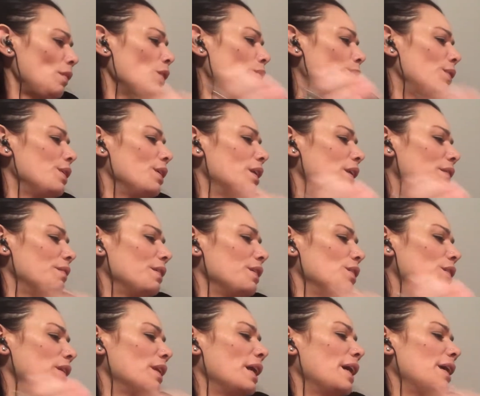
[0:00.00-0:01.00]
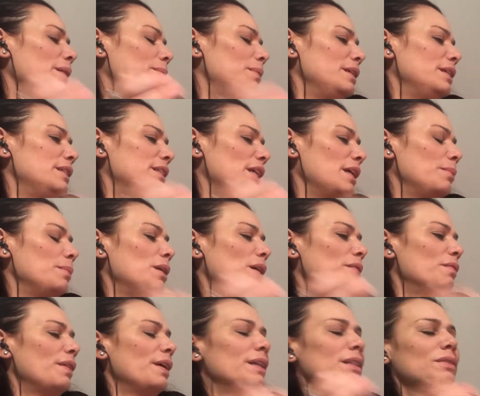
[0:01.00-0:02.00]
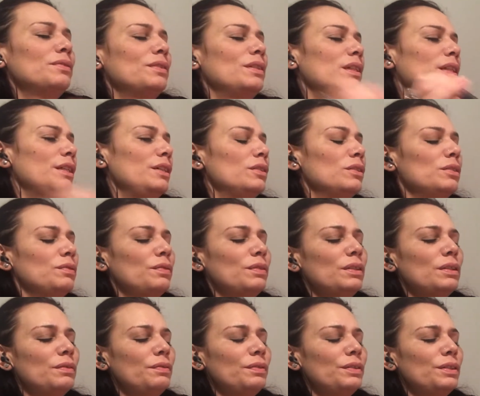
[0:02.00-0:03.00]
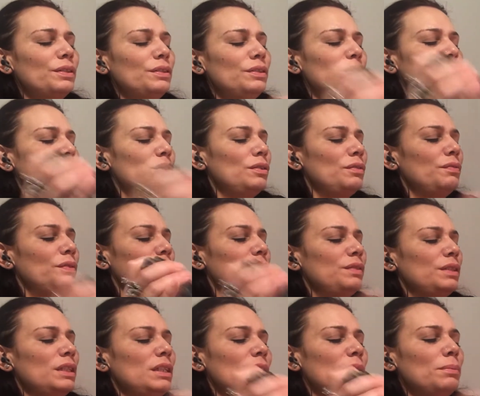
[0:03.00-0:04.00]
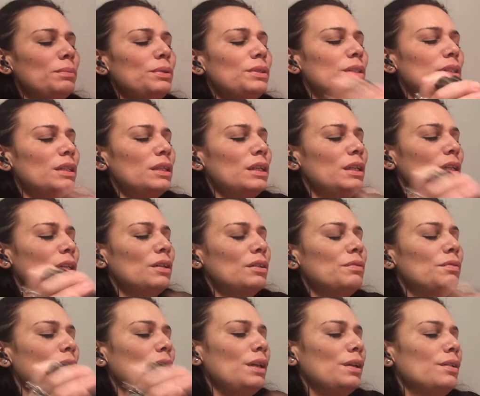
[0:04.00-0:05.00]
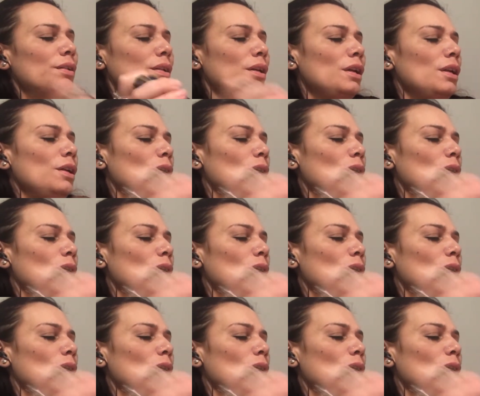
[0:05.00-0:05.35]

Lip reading: With your love and your light, please give me advice for Leos from the 1st to the 15th pertaining career.